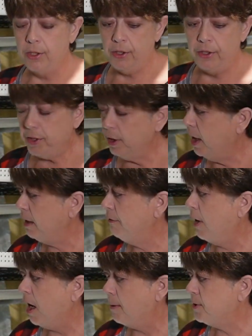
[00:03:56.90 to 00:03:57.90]
So there's a lot
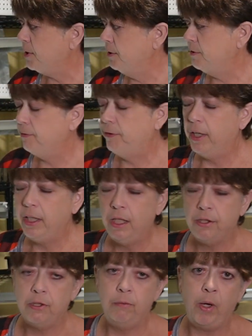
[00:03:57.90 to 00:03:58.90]
of options, very
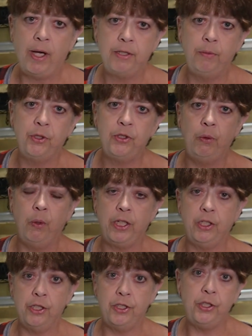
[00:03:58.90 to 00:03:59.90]
customizable to
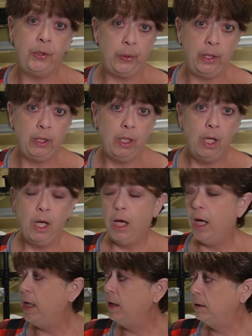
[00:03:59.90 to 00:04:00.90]
what you're doing
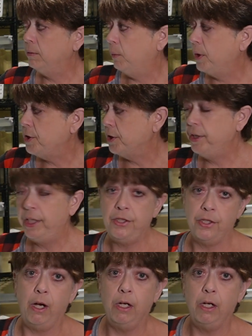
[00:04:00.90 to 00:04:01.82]
and what your needs